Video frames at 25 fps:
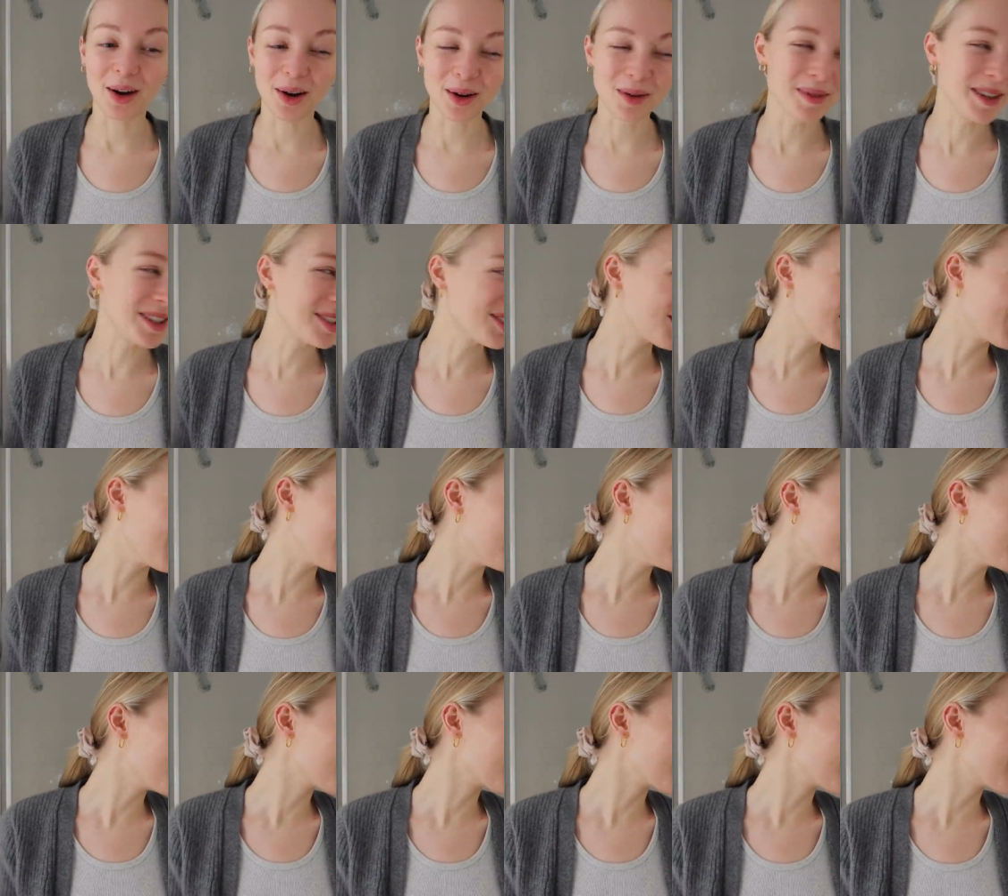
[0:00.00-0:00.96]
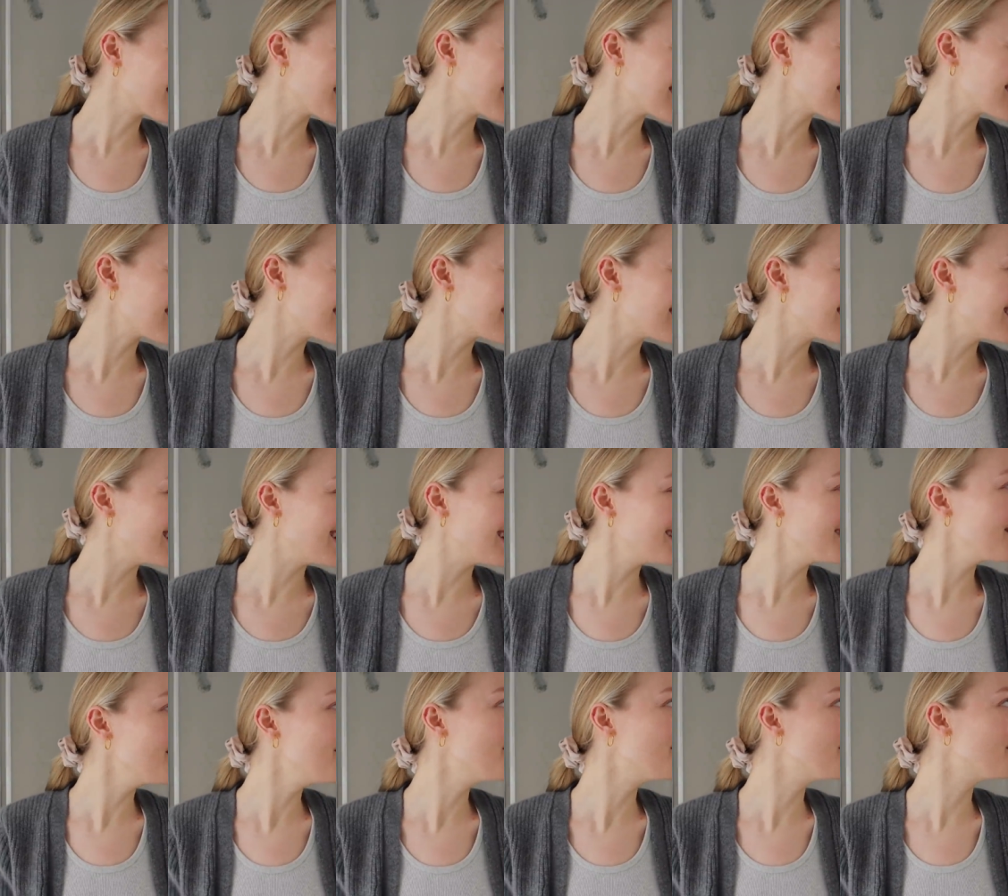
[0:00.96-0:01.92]
home and chill for the rest of the
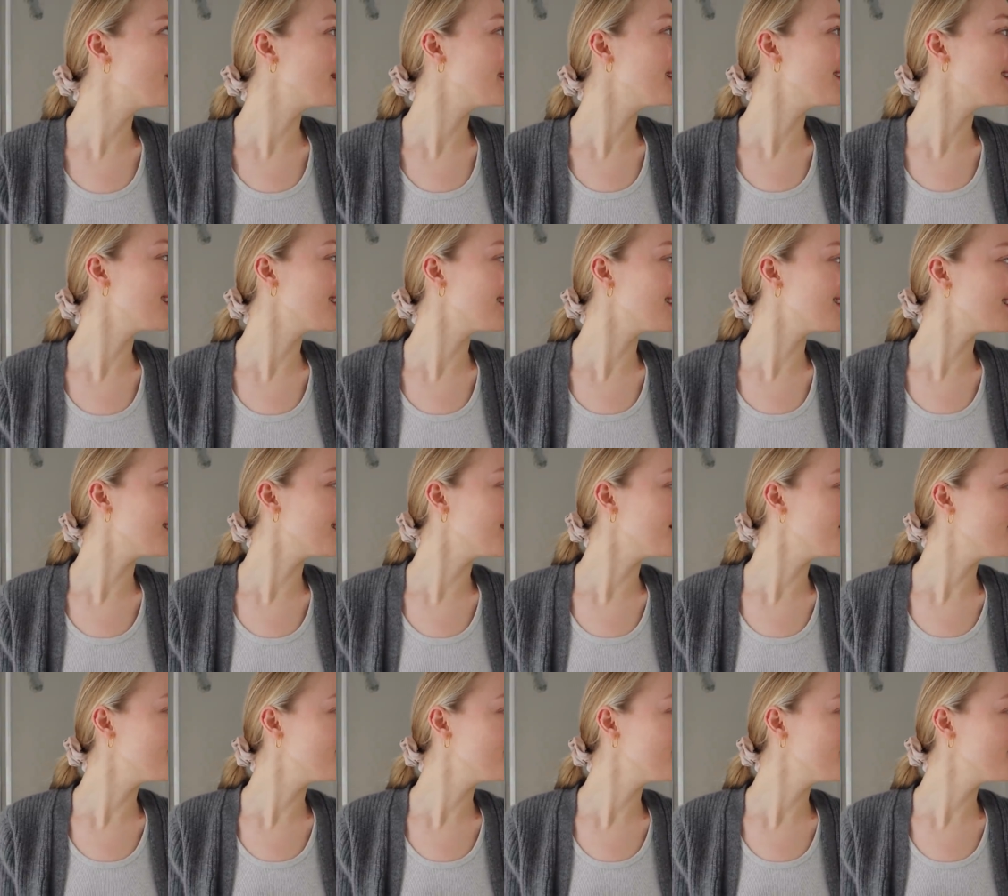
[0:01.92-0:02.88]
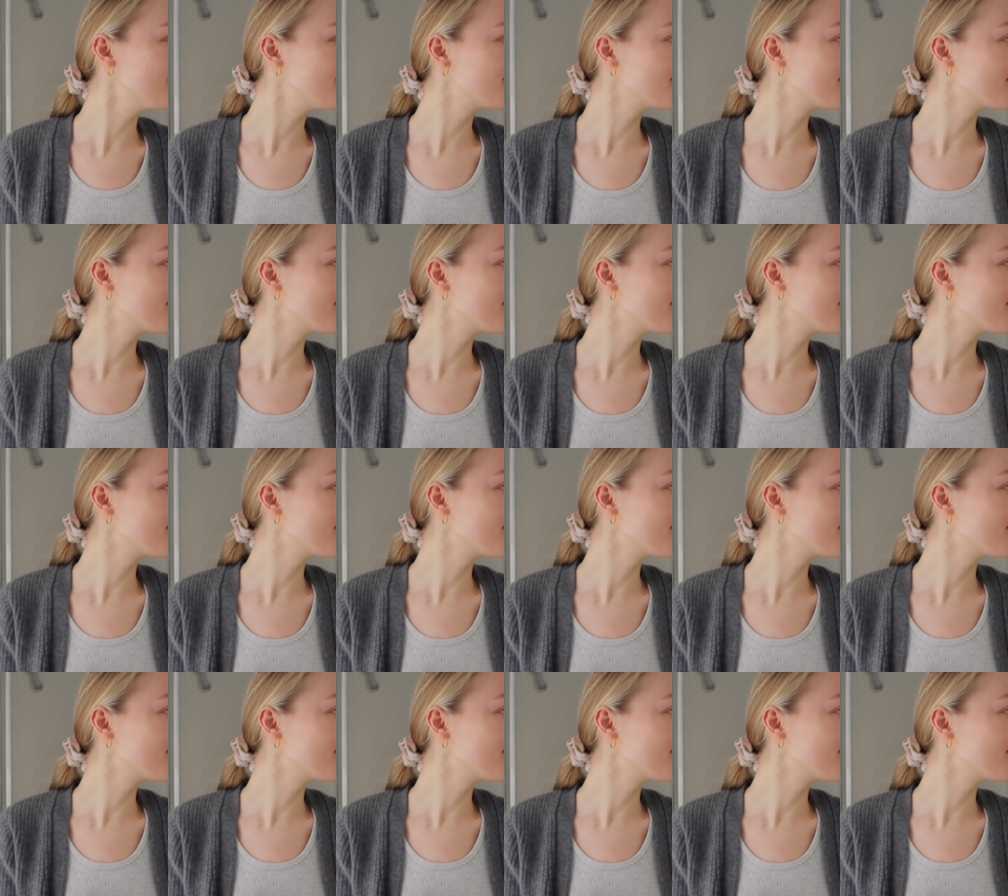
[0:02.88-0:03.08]
day, but um,